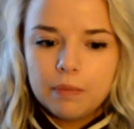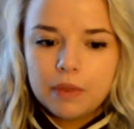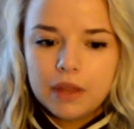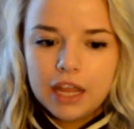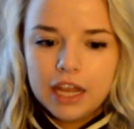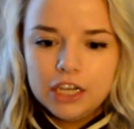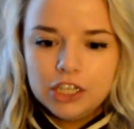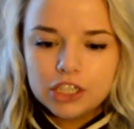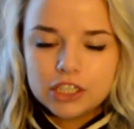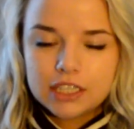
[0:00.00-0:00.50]

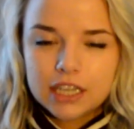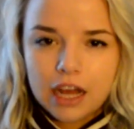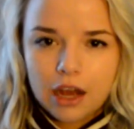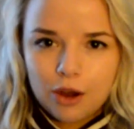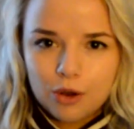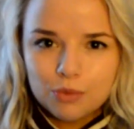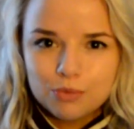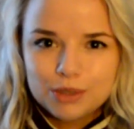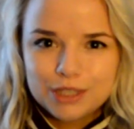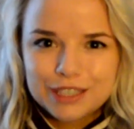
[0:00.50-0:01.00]
It just
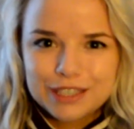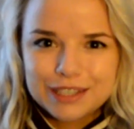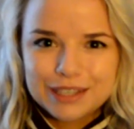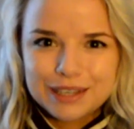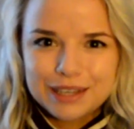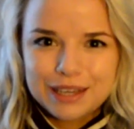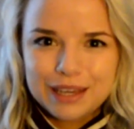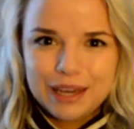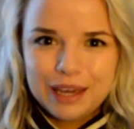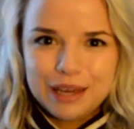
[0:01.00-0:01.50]
helps
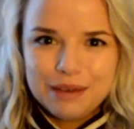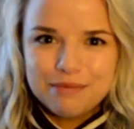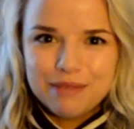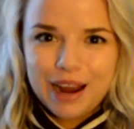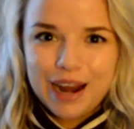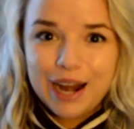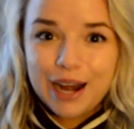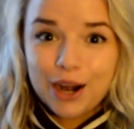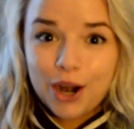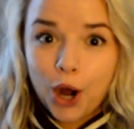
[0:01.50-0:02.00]
keep my
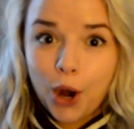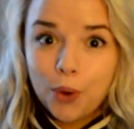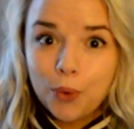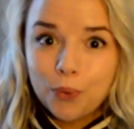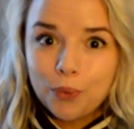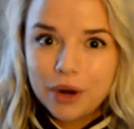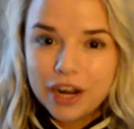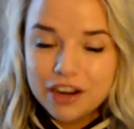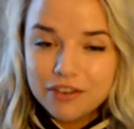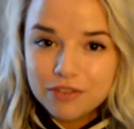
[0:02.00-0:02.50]
hair
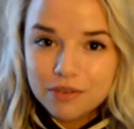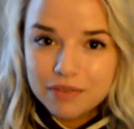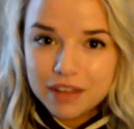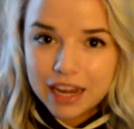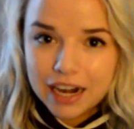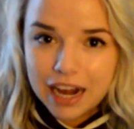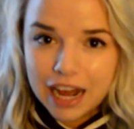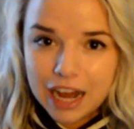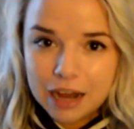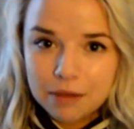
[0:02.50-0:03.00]
away from
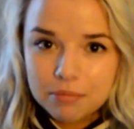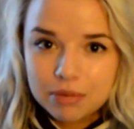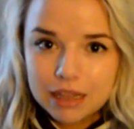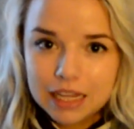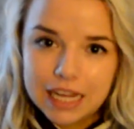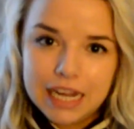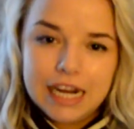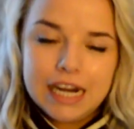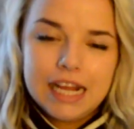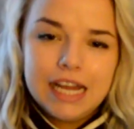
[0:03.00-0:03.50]
that hot
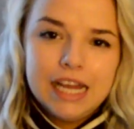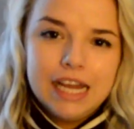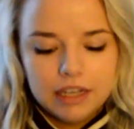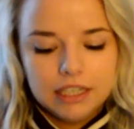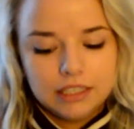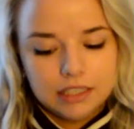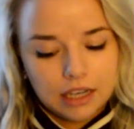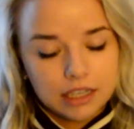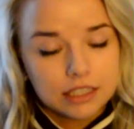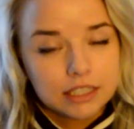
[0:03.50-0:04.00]
plate. It
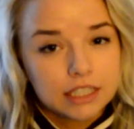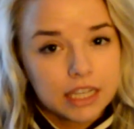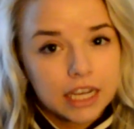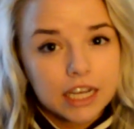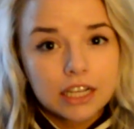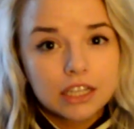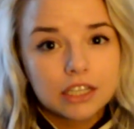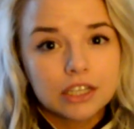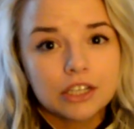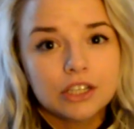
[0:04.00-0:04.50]
does take
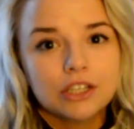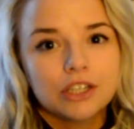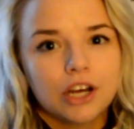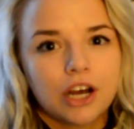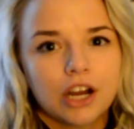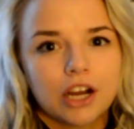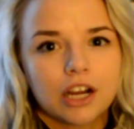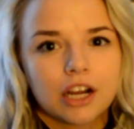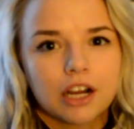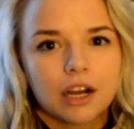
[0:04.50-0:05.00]
a little
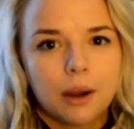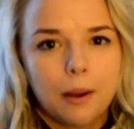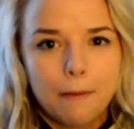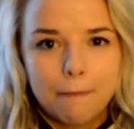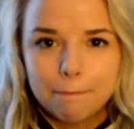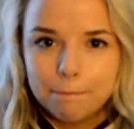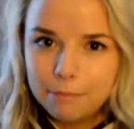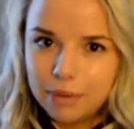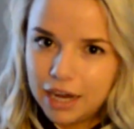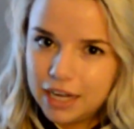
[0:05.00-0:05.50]
longer,
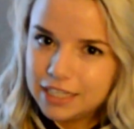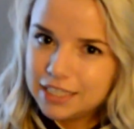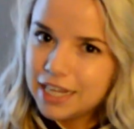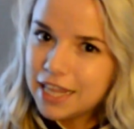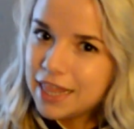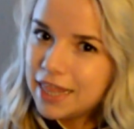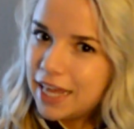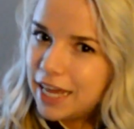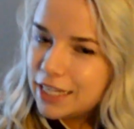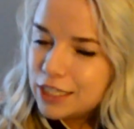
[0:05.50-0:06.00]
but
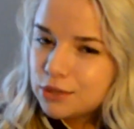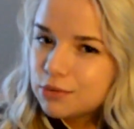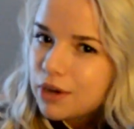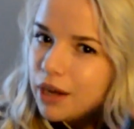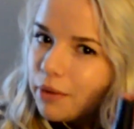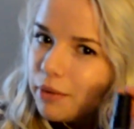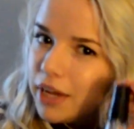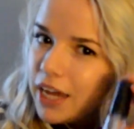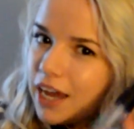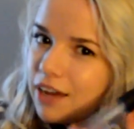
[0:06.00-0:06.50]
that's
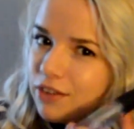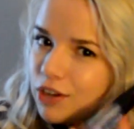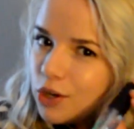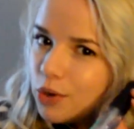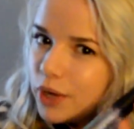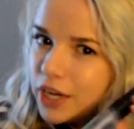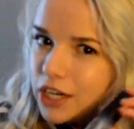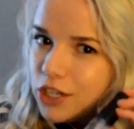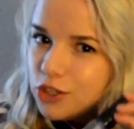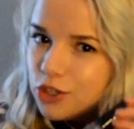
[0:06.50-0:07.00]
why we have a
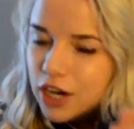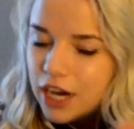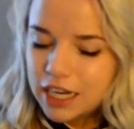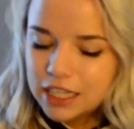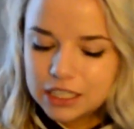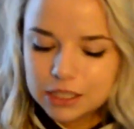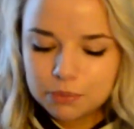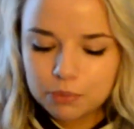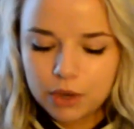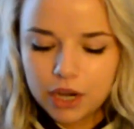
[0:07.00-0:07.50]
quick dry
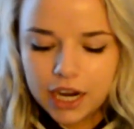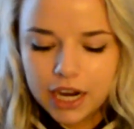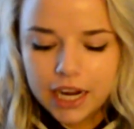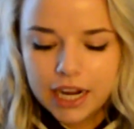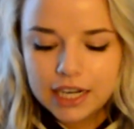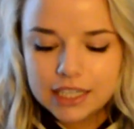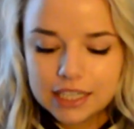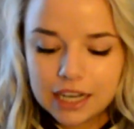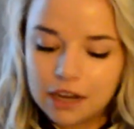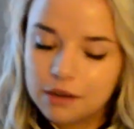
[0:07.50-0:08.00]

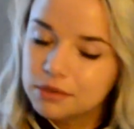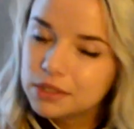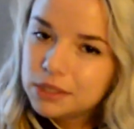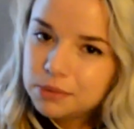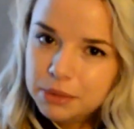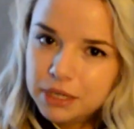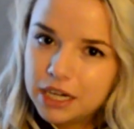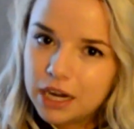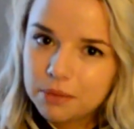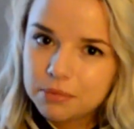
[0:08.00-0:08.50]
spray to help
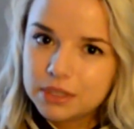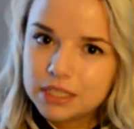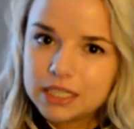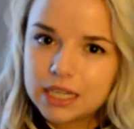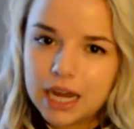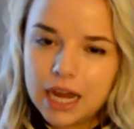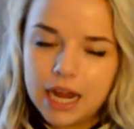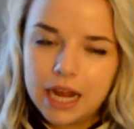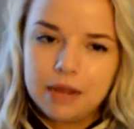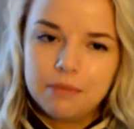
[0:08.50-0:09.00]
speed up the
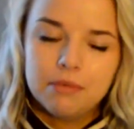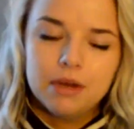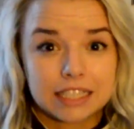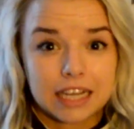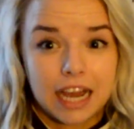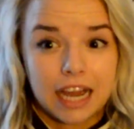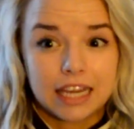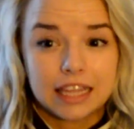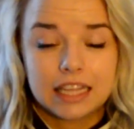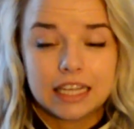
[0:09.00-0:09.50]
time.
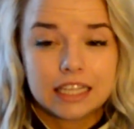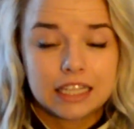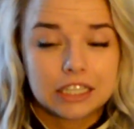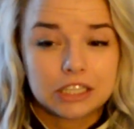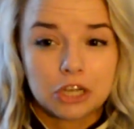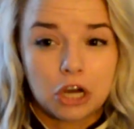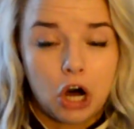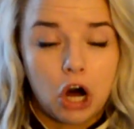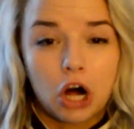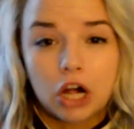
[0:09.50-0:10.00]
I think
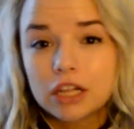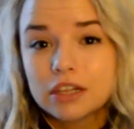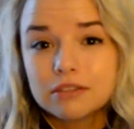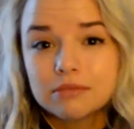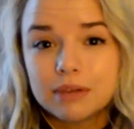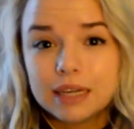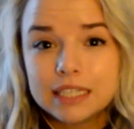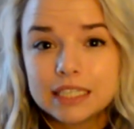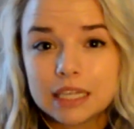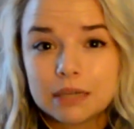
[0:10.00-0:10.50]
that's all of
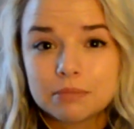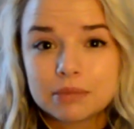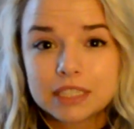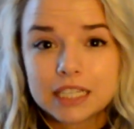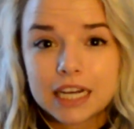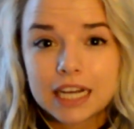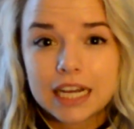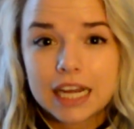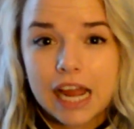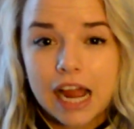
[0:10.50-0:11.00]
my tips
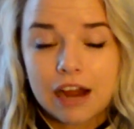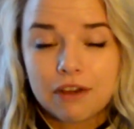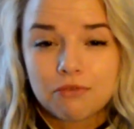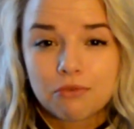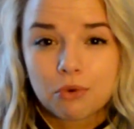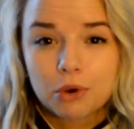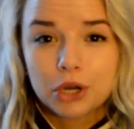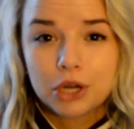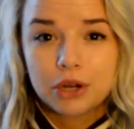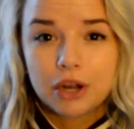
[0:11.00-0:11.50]
that I have
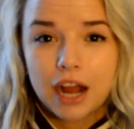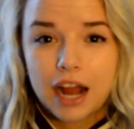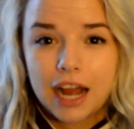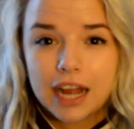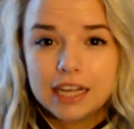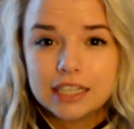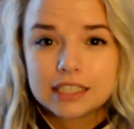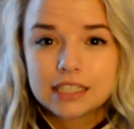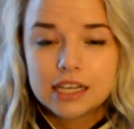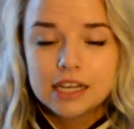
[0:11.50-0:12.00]
for you
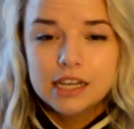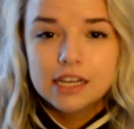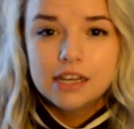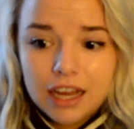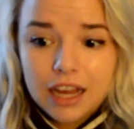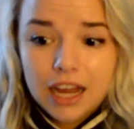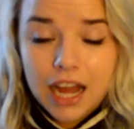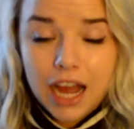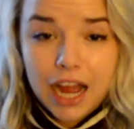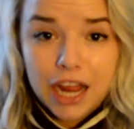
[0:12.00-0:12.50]
guys.
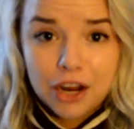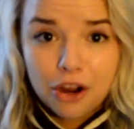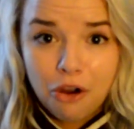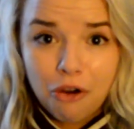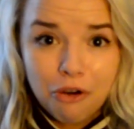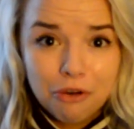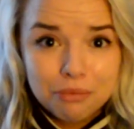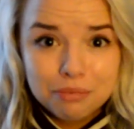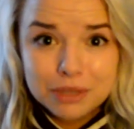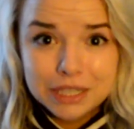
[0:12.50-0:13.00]
I
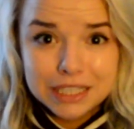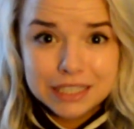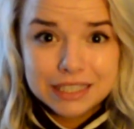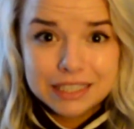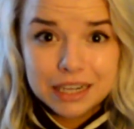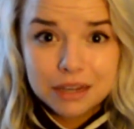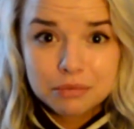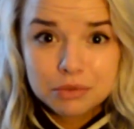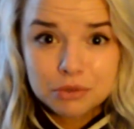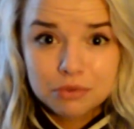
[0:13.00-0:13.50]
hope these
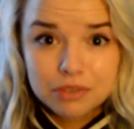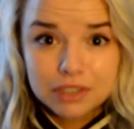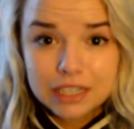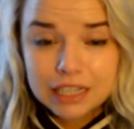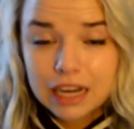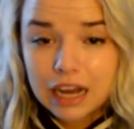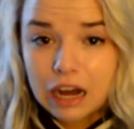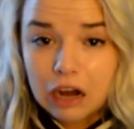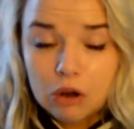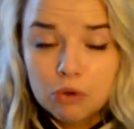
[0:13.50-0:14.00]
tips really
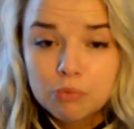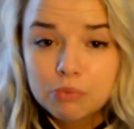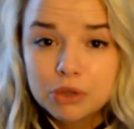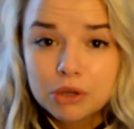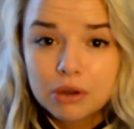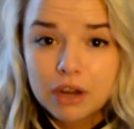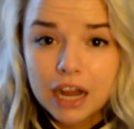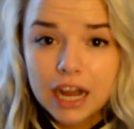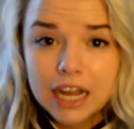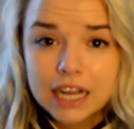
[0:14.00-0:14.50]
help you
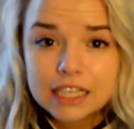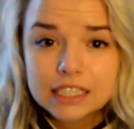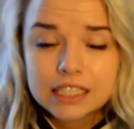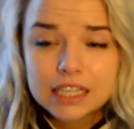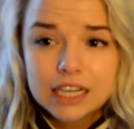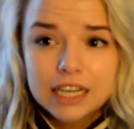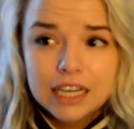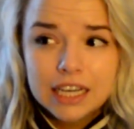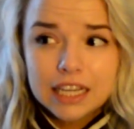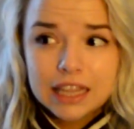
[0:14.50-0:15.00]
guys.
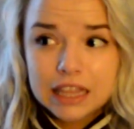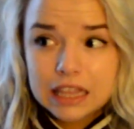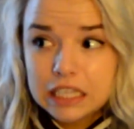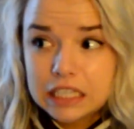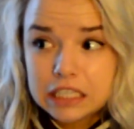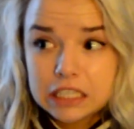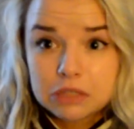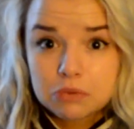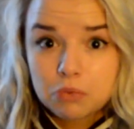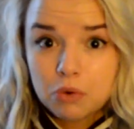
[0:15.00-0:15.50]

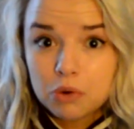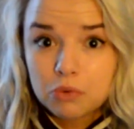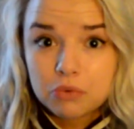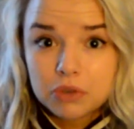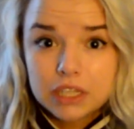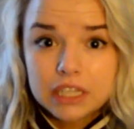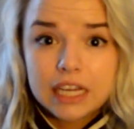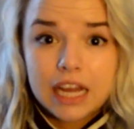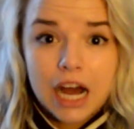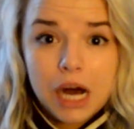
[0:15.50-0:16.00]
This is what
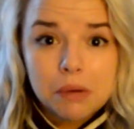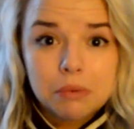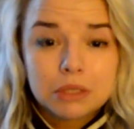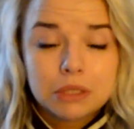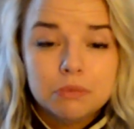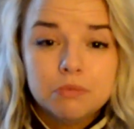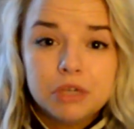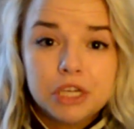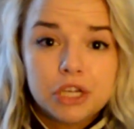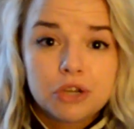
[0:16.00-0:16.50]
really helped
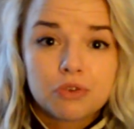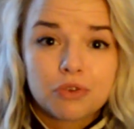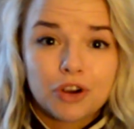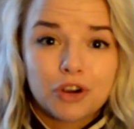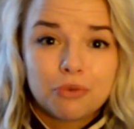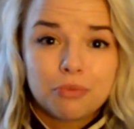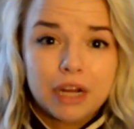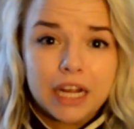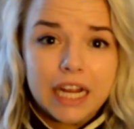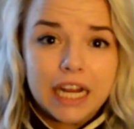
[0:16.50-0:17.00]
me
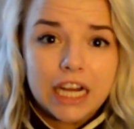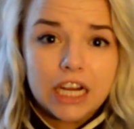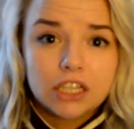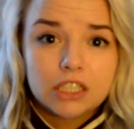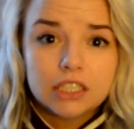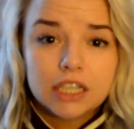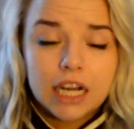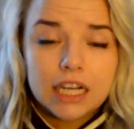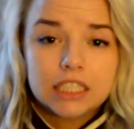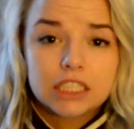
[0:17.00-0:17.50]
grow my hair
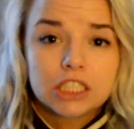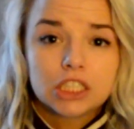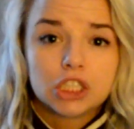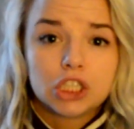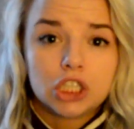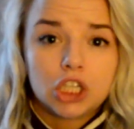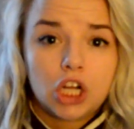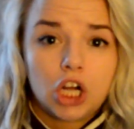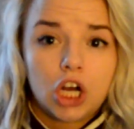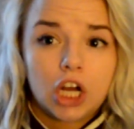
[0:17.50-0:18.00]
nice
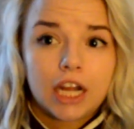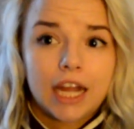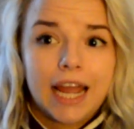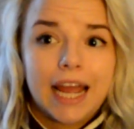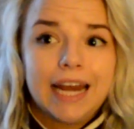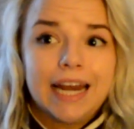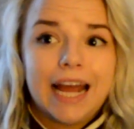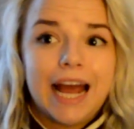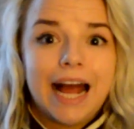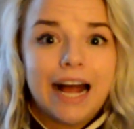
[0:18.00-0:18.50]
and long
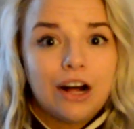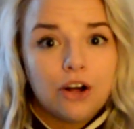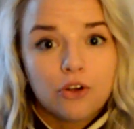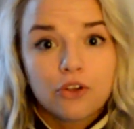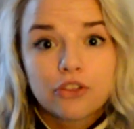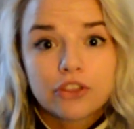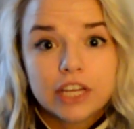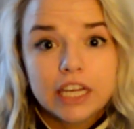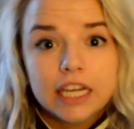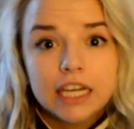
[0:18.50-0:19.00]
and
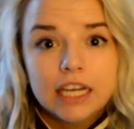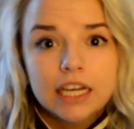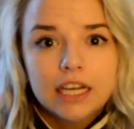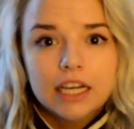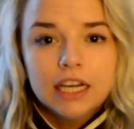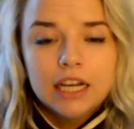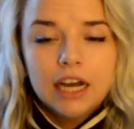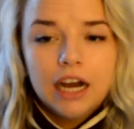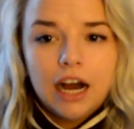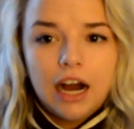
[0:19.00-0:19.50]
healthy.
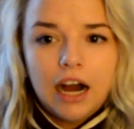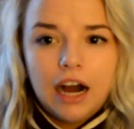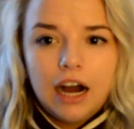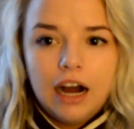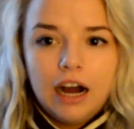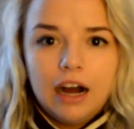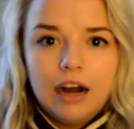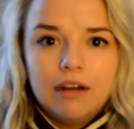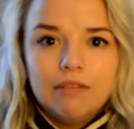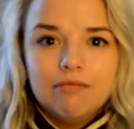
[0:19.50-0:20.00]

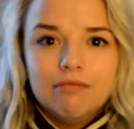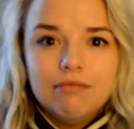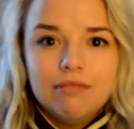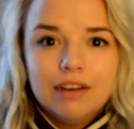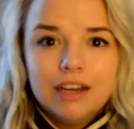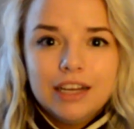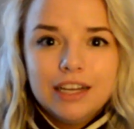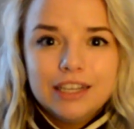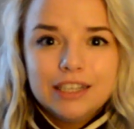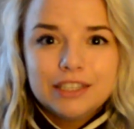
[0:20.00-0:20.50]

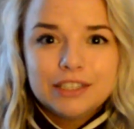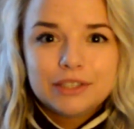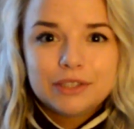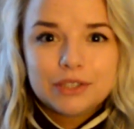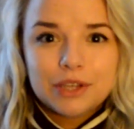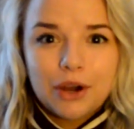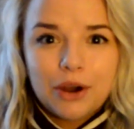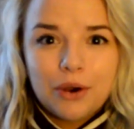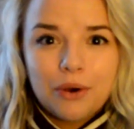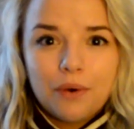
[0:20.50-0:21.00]

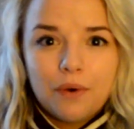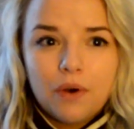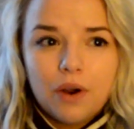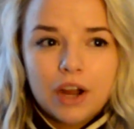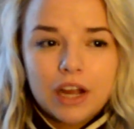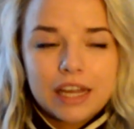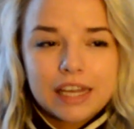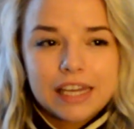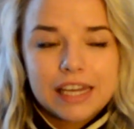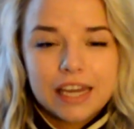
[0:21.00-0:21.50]
So
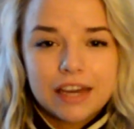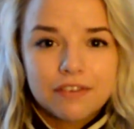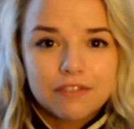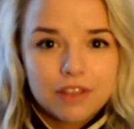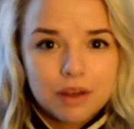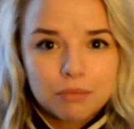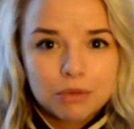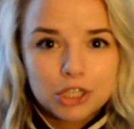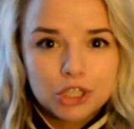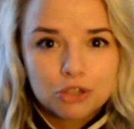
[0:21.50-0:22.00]
give
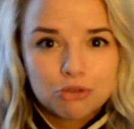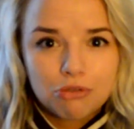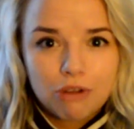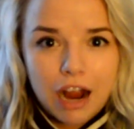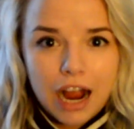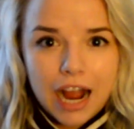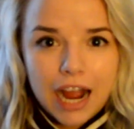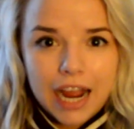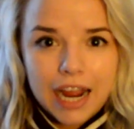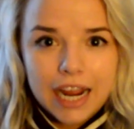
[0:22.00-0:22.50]
them a
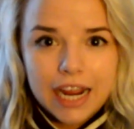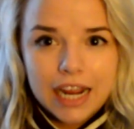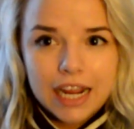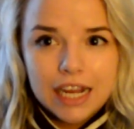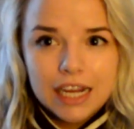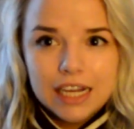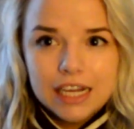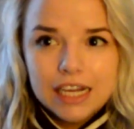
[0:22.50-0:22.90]
try.